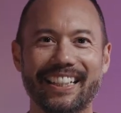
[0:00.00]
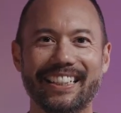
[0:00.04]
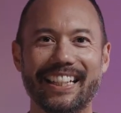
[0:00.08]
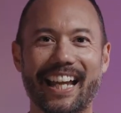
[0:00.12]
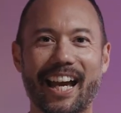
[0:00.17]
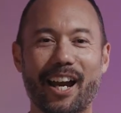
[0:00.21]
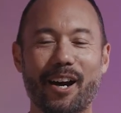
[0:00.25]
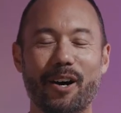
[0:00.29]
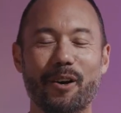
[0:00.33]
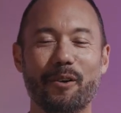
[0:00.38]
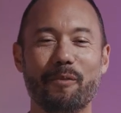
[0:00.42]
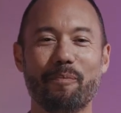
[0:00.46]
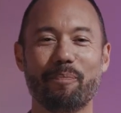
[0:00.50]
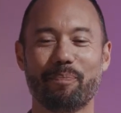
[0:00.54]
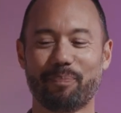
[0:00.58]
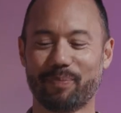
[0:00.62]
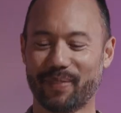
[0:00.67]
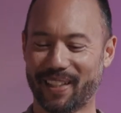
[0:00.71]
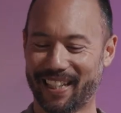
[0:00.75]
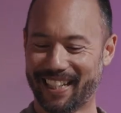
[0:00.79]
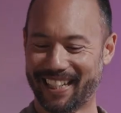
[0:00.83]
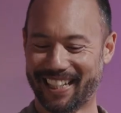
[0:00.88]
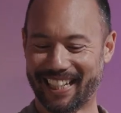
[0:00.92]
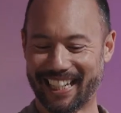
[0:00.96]
Now,
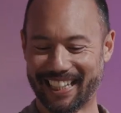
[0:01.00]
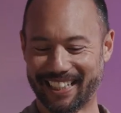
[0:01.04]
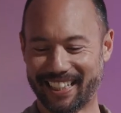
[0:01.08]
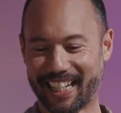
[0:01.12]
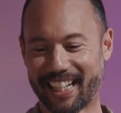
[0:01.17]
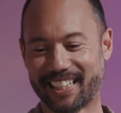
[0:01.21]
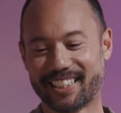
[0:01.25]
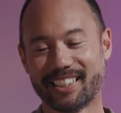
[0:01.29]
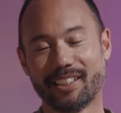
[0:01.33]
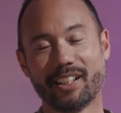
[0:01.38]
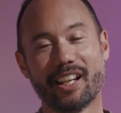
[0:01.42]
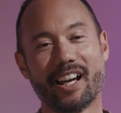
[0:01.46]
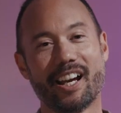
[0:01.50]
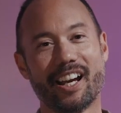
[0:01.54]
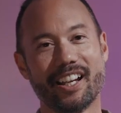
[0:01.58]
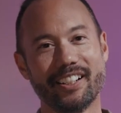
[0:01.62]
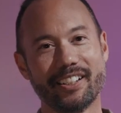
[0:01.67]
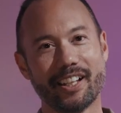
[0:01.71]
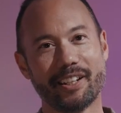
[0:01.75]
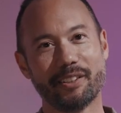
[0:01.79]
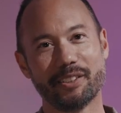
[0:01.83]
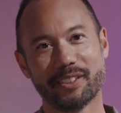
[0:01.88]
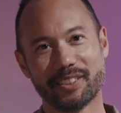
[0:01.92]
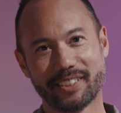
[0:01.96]
it takes it
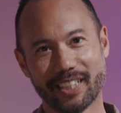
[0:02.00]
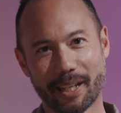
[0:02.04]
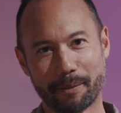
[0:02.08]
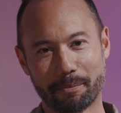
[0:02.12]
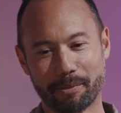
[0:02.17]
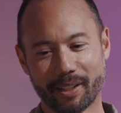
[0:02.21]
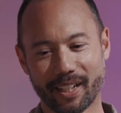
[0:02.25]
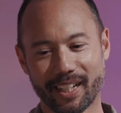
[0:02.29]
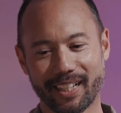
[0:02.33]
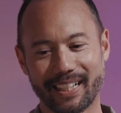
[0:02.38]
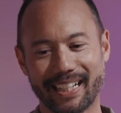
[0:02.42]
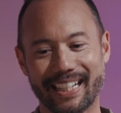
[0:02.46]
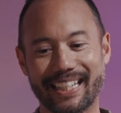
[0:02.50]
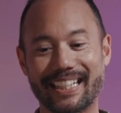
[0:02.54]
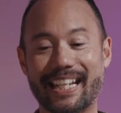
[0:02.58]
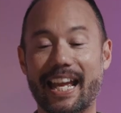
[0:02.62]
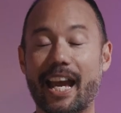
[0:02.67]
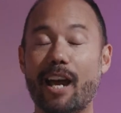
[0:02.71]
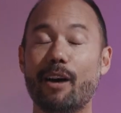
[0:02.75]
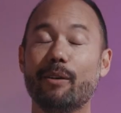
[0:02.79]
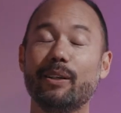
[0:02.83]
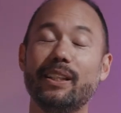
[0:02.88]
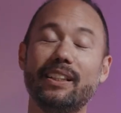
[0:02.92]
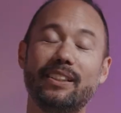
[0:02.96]
another step, right?
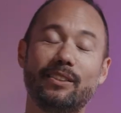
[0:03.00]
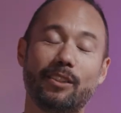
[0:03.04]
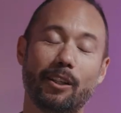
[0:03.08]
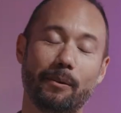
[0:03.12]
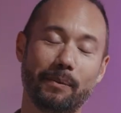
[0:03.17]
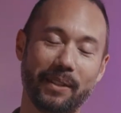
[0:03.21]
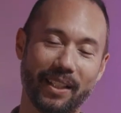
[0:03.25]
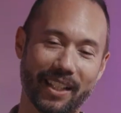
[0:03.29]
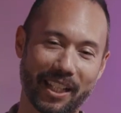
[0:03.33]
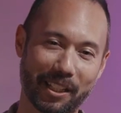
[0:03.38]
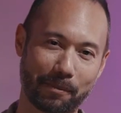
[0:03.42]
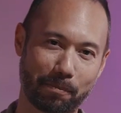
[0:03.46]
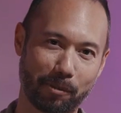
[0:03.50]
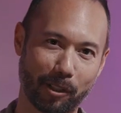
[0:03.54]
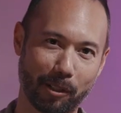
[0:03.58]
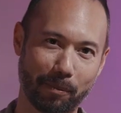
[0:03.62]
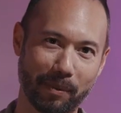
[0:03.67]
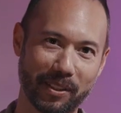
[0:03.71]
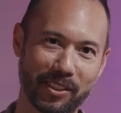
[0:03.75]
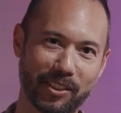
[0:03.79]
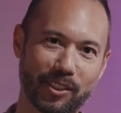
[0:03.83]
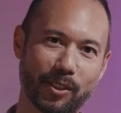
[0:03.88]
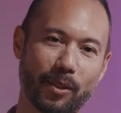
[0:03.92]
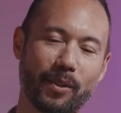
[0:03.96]
Now he's told me he likes
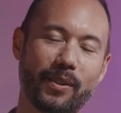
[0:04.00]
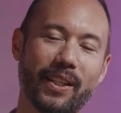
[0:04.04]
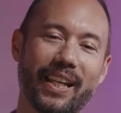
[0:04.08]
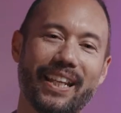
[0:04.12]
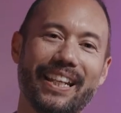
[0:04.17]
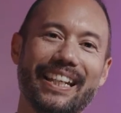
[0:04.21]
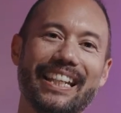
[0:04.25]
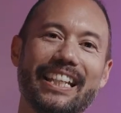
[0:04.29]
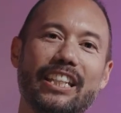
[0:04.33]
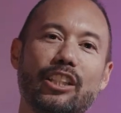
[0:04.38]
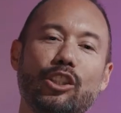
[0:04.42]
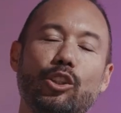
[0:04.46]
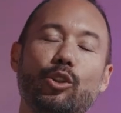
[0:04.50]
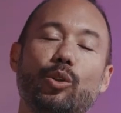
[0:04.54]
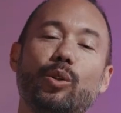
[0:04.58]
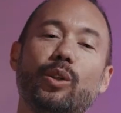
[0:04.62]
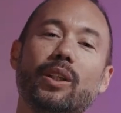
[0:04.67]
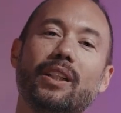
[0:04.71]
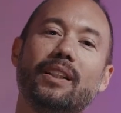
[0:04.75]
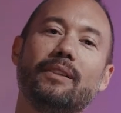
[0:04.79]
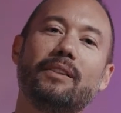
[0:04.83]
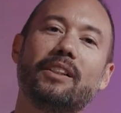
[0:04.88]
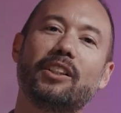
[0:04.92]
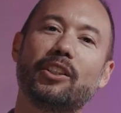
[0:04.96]
bourbon, so then you
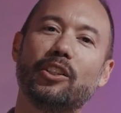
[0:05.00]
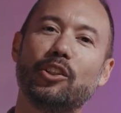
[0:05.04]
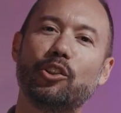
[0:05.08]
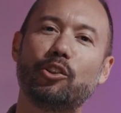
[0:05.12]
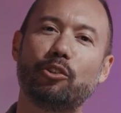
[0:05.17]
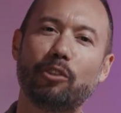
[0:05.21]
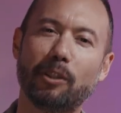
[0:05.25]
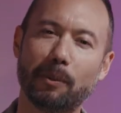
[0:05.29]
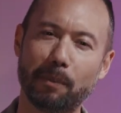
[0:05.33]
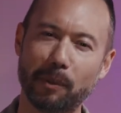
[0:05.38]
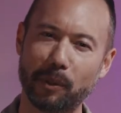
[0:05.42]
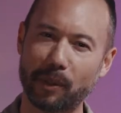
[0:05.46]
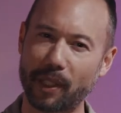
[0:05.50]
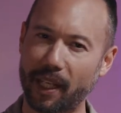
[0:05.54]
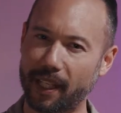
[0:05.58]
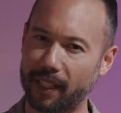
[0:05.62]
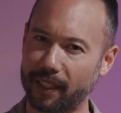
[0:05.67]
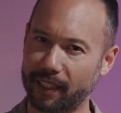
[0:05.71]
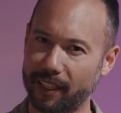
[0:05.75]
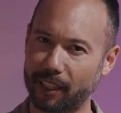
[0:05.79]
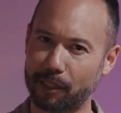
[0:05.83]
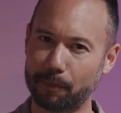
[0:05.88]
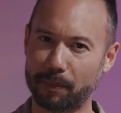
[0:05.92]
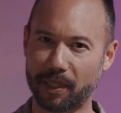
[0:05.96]
can contribute a
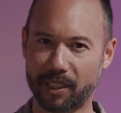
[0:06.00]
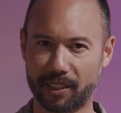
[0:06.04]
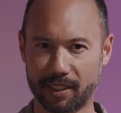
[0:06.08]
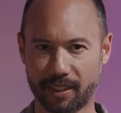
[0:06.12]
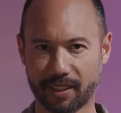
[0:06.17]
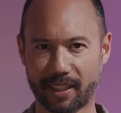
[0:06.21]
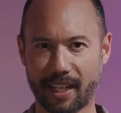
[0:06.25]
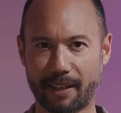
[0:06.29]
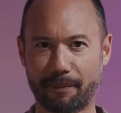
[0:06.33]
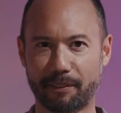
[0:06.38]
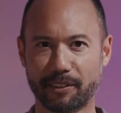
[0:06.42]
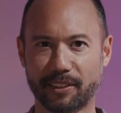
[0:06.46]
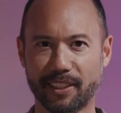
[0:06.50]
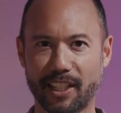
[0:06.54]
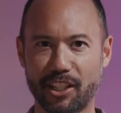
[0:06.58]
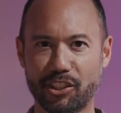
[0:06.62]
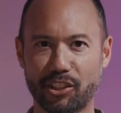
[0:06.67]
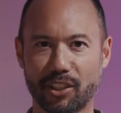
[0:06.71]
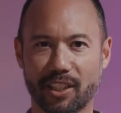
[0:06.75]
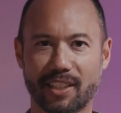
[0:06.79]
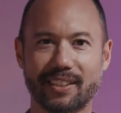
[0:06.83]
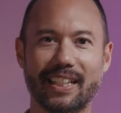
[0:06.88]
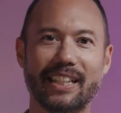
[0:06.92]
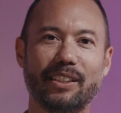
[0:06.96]
little bit to the
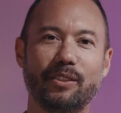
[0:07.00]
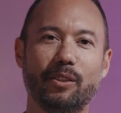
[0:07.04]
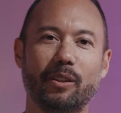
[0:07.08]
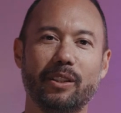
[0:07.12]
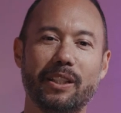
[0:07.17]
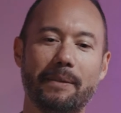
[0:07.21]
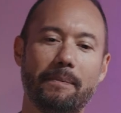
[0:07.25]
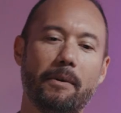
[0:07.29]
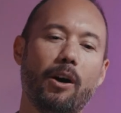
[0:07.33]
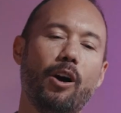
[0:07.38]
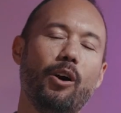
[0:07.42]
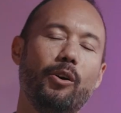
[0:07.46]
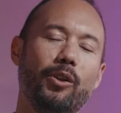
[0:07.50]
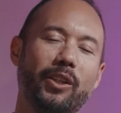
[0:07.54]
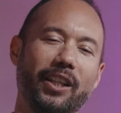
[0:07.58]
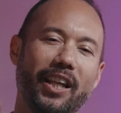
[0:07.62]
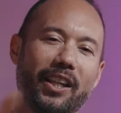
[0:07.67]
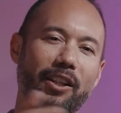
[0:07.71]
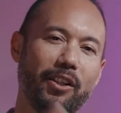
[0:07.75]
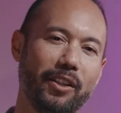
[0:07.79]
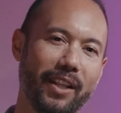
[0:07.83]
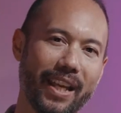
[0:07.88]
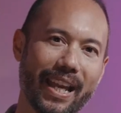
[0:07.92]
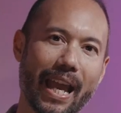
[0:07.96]
conversation because I told him, oh, the
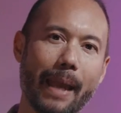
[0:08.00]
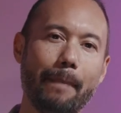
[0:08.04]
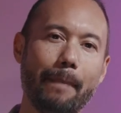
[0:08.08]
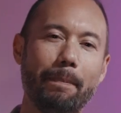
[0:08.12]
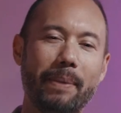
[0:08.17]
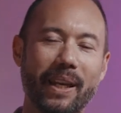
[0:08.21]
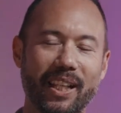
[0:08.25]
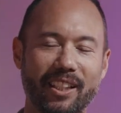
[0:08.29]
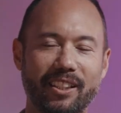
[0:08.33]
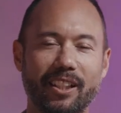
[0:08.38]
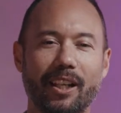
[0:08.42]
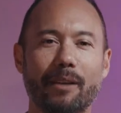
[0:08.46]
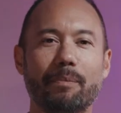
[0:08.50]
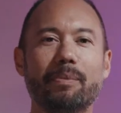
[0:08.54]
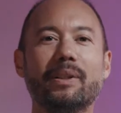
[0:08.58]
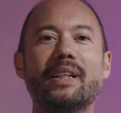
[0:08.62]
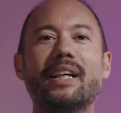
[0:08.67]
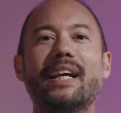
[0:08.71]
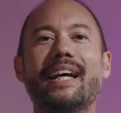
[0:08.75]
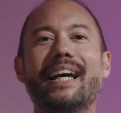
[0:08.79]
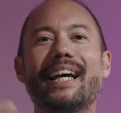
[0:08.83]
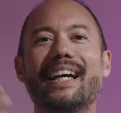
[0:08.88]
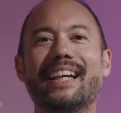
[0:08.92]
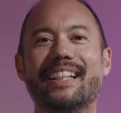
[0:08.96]
other day I picked up
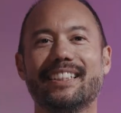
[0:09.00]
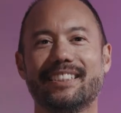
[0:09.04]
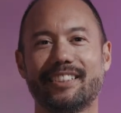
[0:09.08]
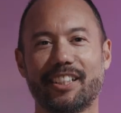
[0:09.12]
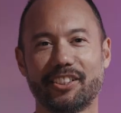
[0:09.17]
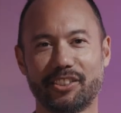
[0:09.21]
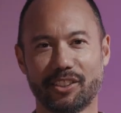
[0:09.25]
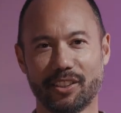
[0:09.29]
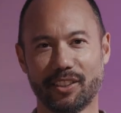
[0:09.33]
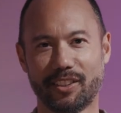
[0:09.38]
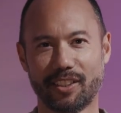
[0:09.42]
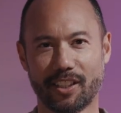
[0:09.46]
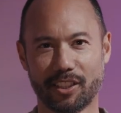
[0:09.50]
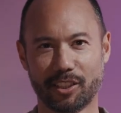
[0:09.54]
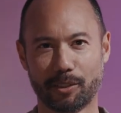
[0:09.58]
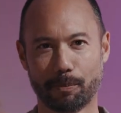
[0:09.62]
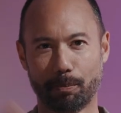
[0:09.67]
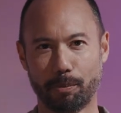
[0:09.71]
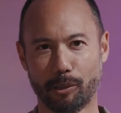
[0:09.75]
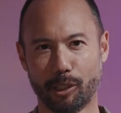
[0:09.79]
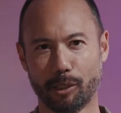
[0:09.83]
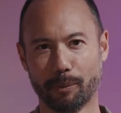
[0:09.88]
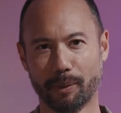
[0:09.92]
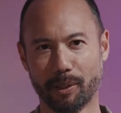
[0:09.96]
such and
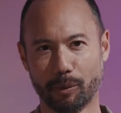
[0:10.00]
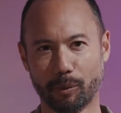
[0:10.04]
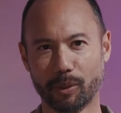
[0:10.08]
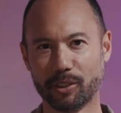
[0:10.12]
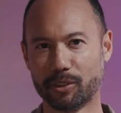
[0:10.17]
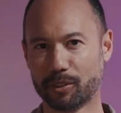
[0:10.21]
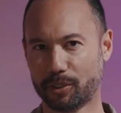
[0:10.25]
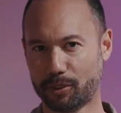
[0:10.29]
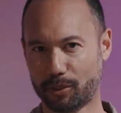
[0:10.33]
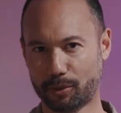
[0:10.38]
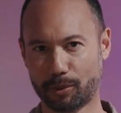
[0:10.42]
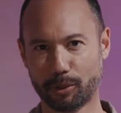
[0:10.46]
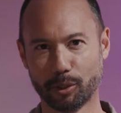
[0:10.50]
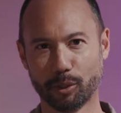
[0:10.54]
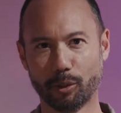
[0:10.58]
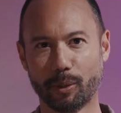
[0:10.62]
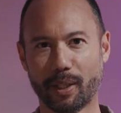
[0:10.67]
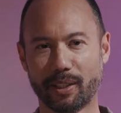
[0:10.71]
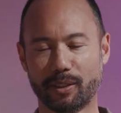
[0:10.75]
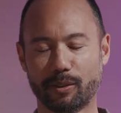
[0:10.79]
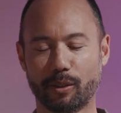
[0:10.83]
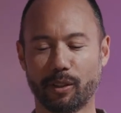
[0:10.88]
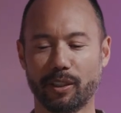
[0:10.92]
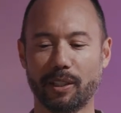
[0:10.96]
such bourbon, which is true.
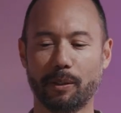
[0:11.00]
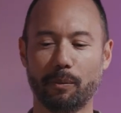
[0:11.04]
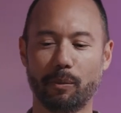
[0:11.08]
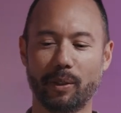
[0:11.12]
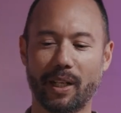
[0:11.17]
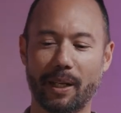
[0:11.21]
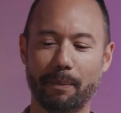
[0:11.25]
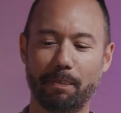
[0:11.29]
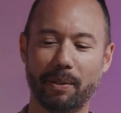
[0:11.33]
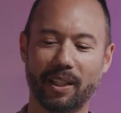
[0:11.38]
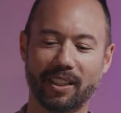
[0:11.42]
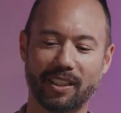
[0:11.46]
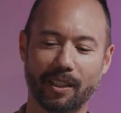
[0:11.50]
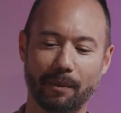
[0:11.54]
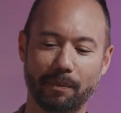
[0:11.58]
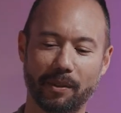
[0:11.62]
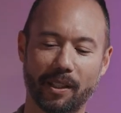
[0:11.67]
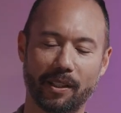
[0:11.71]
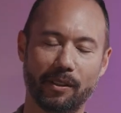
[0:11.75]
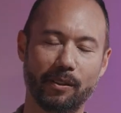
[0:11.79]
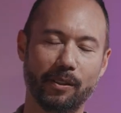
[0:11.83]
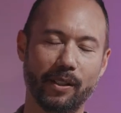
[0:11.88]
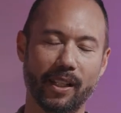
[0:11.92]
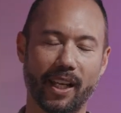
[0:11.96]
I told him what I picked up
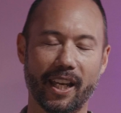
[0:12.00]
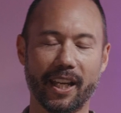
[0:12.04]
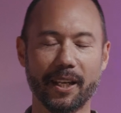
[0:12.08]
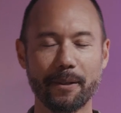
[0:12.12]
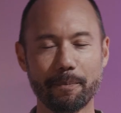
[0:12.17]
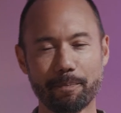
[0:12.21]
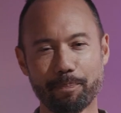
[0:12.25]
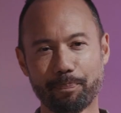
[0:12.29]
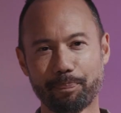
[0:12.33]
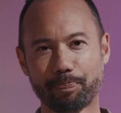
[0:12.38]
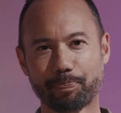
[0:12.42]
the other day.